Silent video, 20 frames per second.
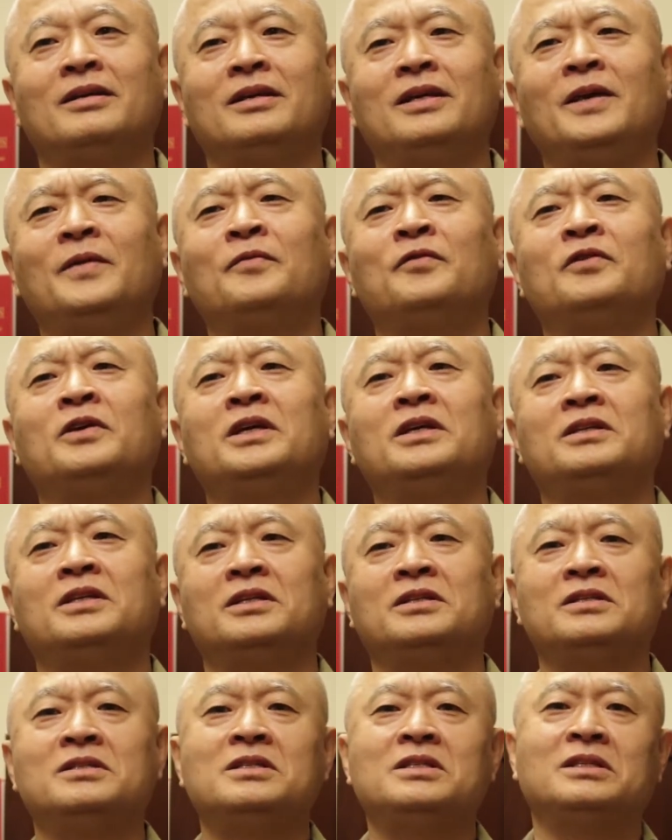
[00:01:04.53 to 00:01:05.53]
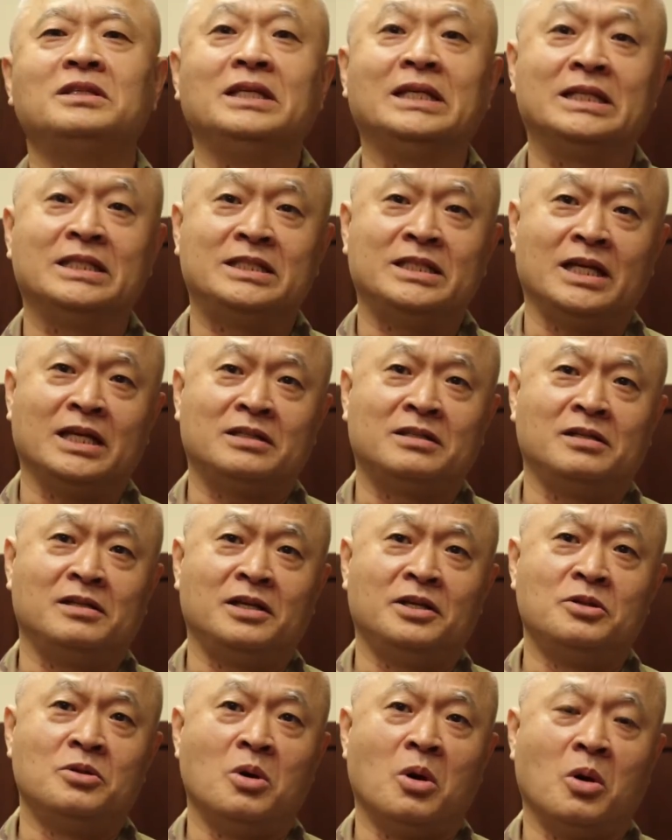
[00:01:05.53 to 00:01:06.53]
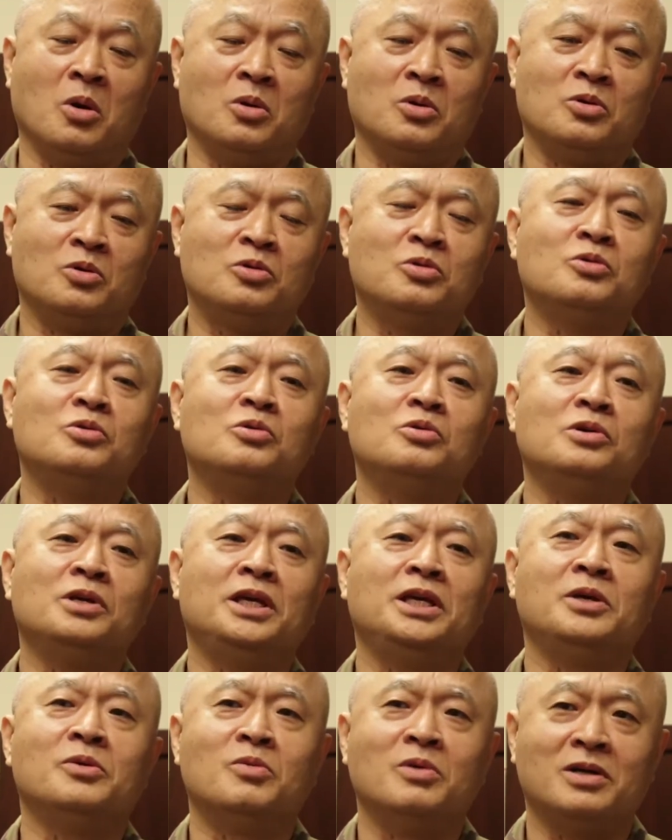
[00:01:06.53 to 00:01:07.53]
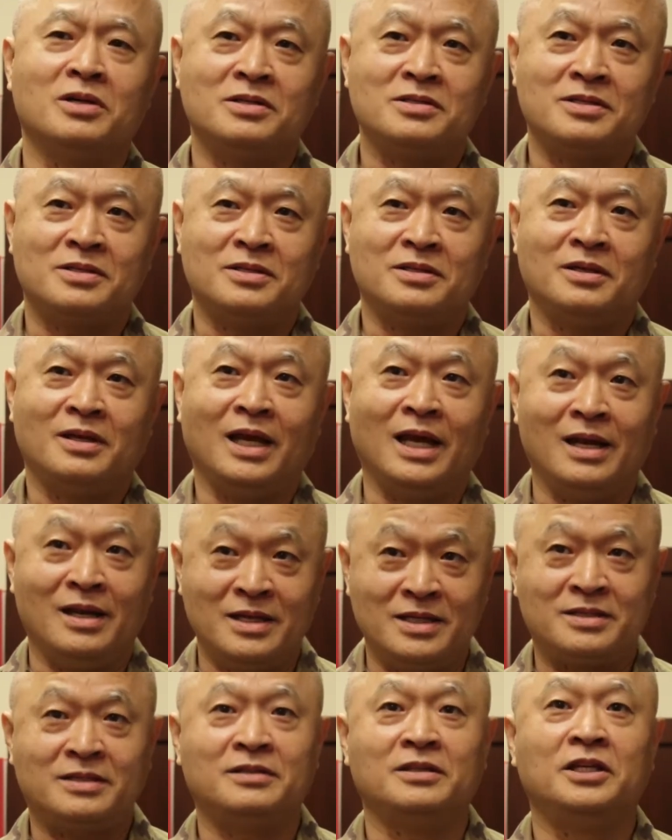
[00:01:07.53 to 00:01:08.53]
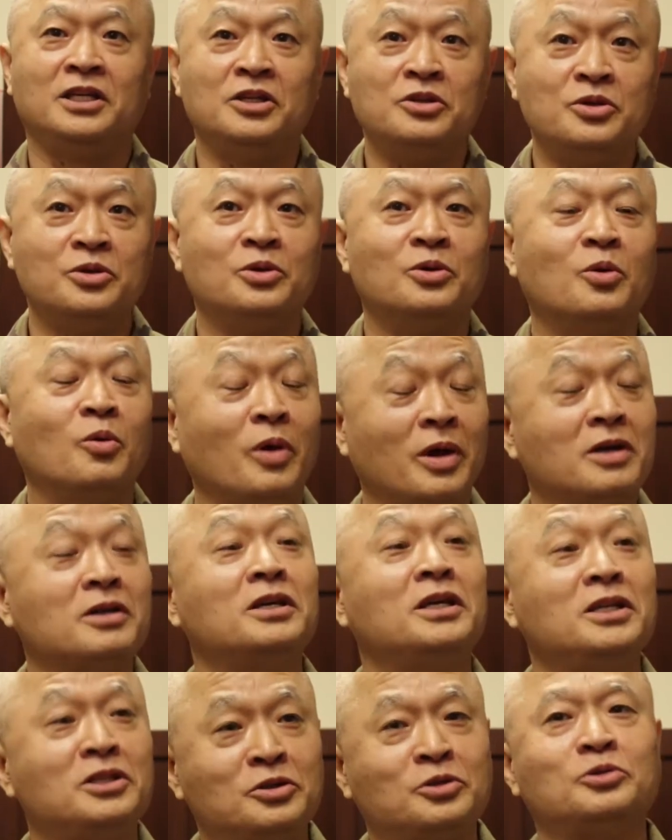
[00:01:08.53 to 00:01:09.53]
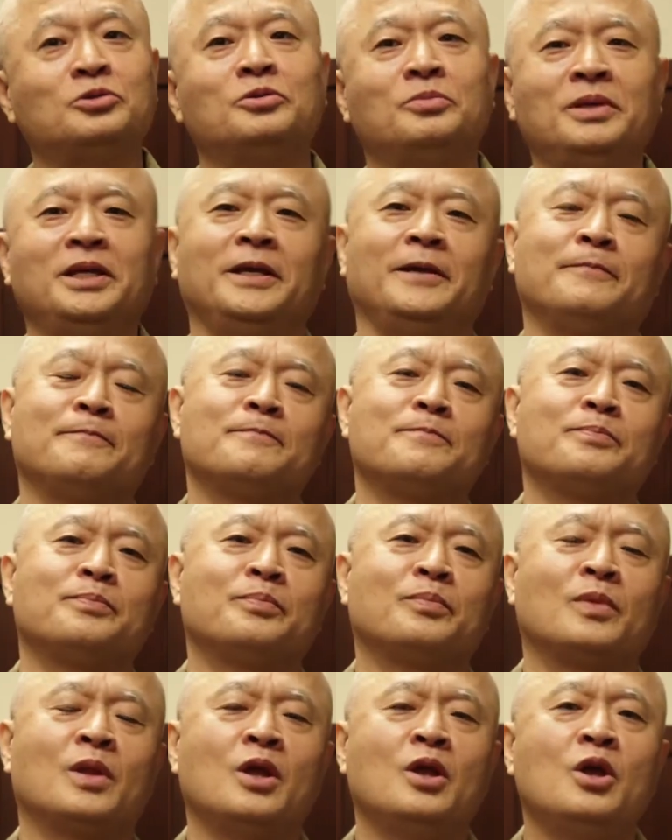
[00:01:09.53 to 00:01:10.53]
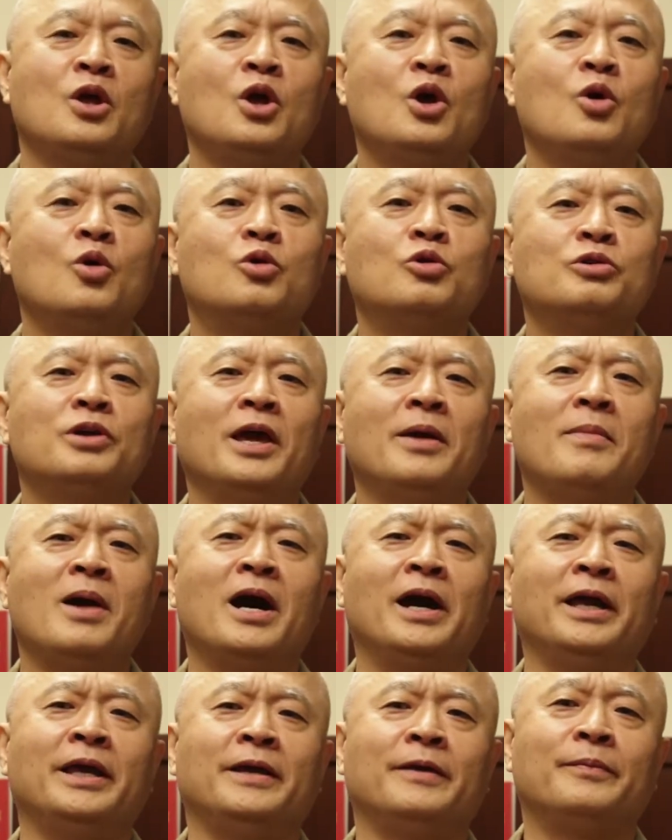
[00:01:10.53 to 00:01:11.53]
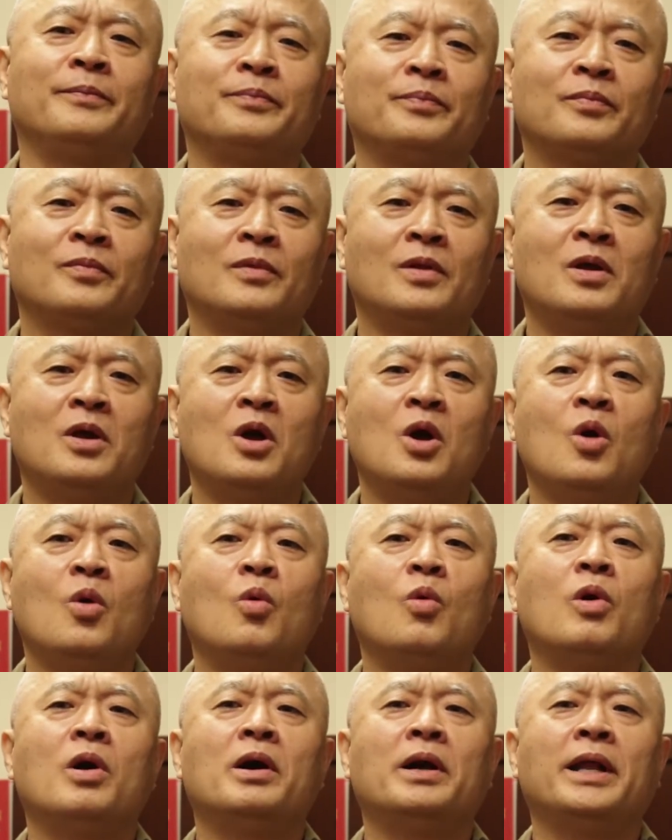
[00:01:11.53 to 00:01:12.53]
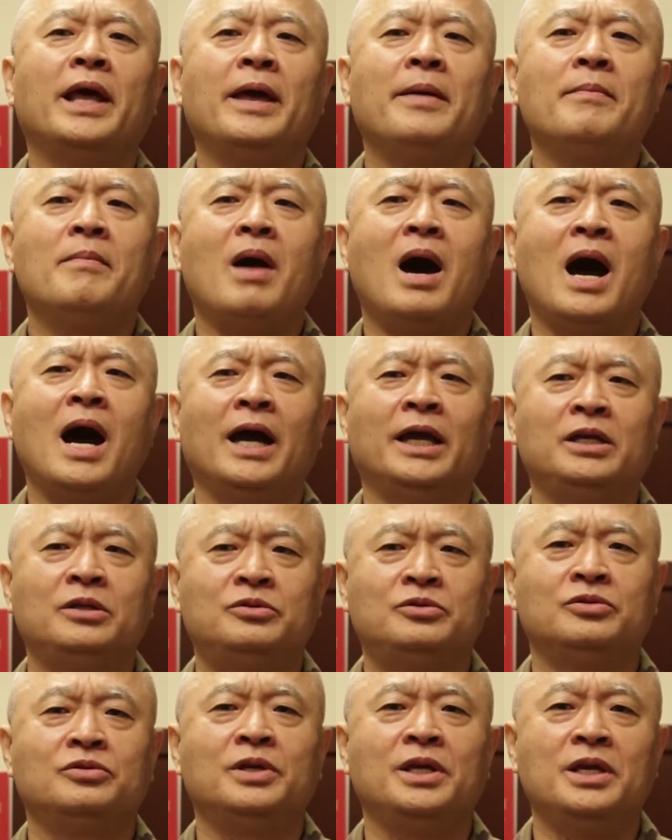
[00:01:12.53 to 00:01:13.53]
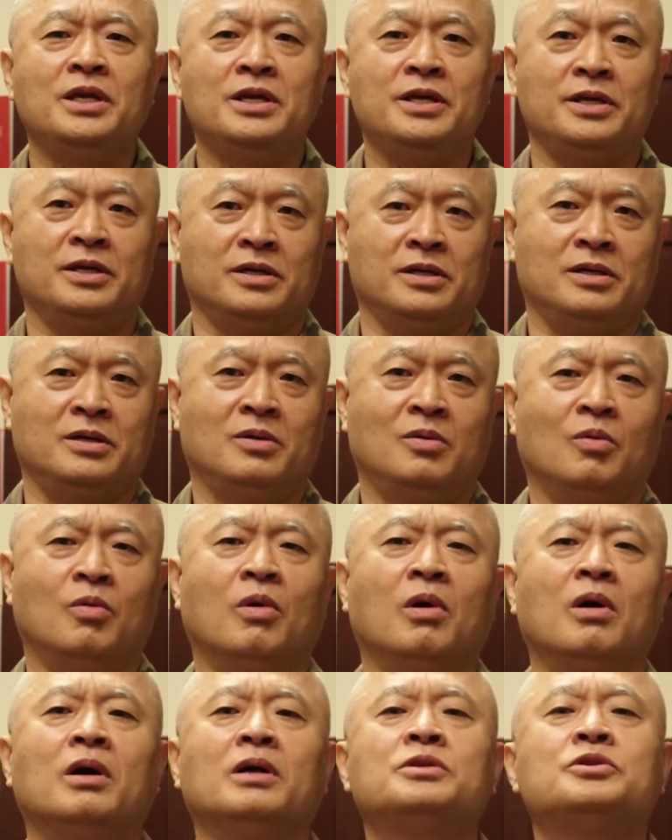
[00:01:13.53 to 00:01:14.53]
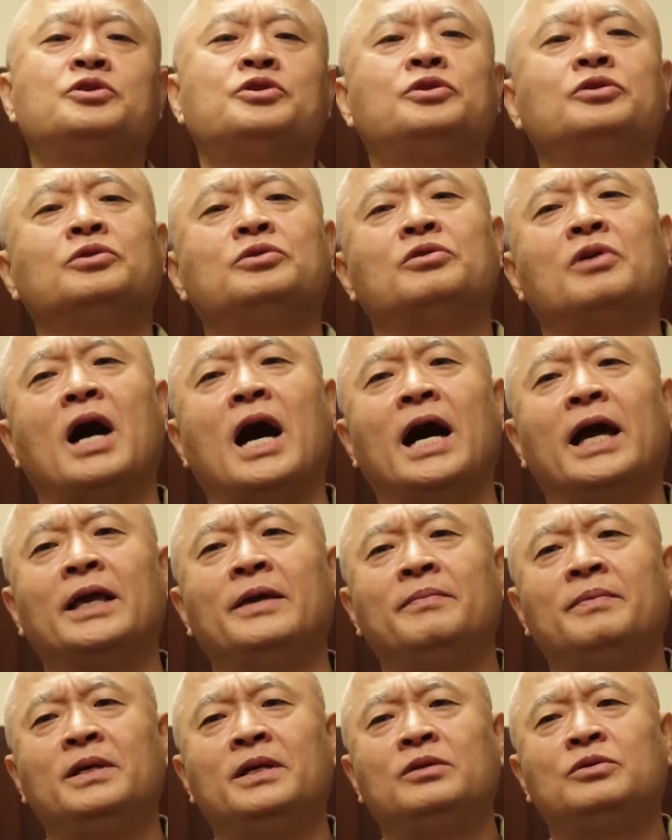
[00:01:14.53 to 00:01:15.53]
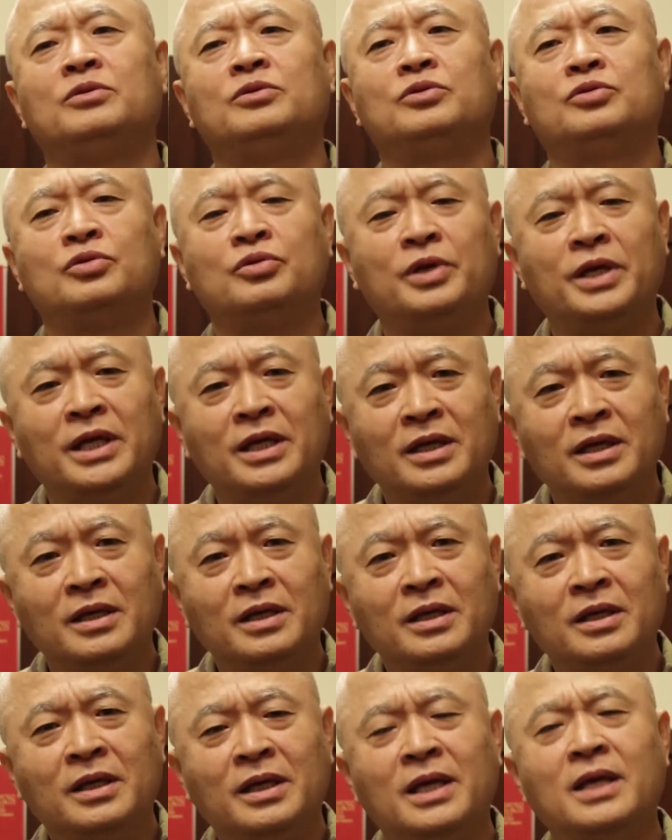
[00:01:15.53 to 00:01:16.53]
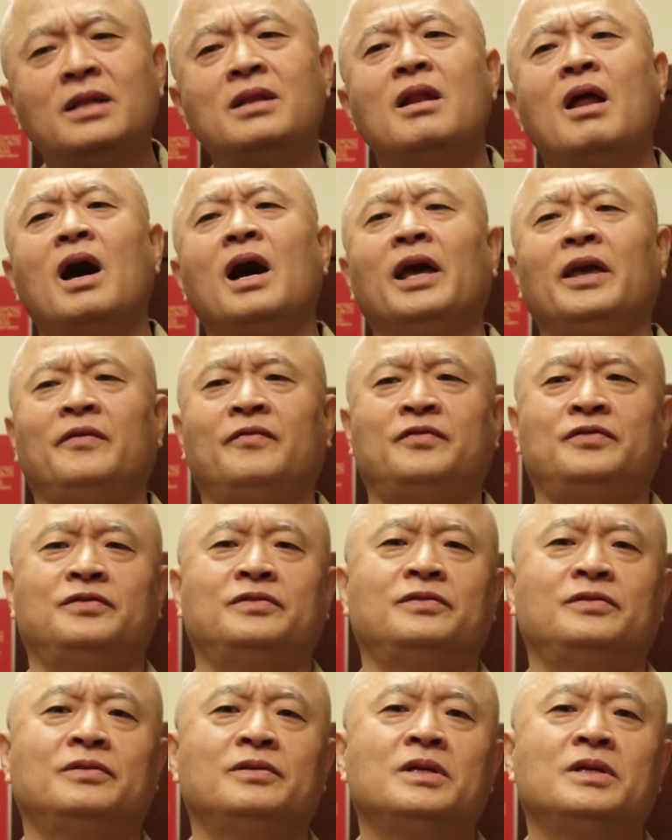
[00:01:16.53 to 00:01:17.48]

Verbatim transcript: if he didn't exactly know who he was, at least he knew where he should be. Who am I? What am I doing here? What should I be doing in life?